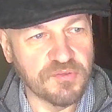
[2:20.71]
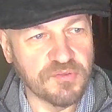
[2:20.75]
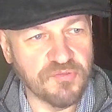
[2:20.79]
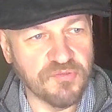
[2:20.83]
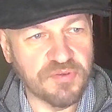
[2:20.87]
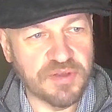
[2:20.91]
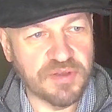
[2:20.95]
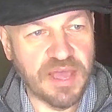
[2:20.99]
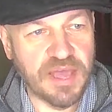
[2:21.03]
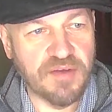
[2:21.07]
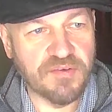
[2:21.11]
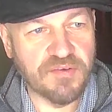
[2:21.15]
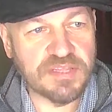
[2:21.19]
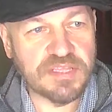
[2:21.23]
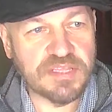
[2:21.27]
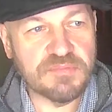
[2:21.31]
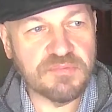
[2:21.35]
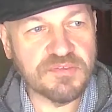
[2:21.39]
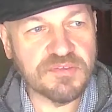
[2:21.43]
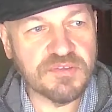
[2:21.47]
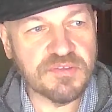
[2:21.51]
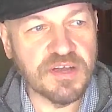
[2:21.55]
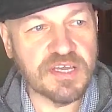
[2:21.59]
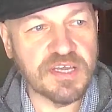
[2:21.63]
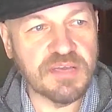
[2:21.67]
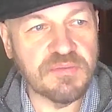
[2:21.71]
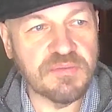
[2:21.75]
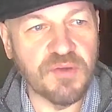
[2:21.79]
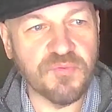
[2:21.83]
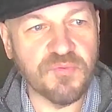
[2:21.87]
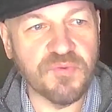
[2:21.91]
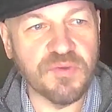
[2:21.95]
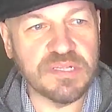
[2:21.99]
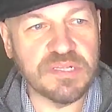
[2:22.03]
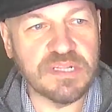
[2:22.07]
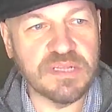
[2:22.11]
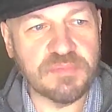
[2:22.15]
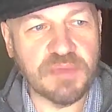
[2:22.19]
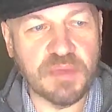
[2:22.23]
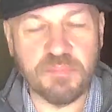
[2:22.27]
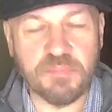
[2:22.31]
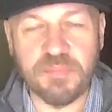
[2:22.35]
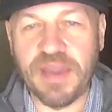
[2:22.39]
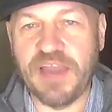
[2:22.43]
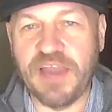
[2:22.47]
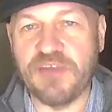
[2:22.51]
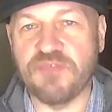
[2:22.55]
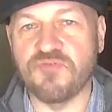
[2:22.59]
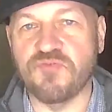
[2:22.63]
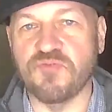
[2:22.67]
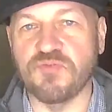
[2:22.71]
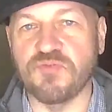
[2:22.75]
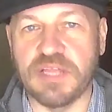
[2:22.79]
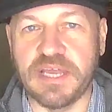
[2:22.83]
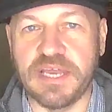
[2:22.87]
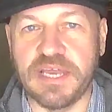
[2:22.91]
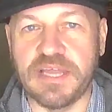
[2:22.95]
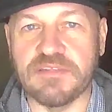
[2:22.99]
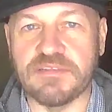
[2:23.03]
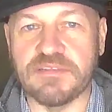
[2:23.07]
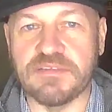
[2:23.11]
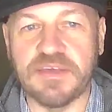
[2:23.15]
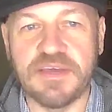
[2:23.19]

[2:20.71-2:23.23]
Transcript: now. And he was talking about reclaiming pasture lands.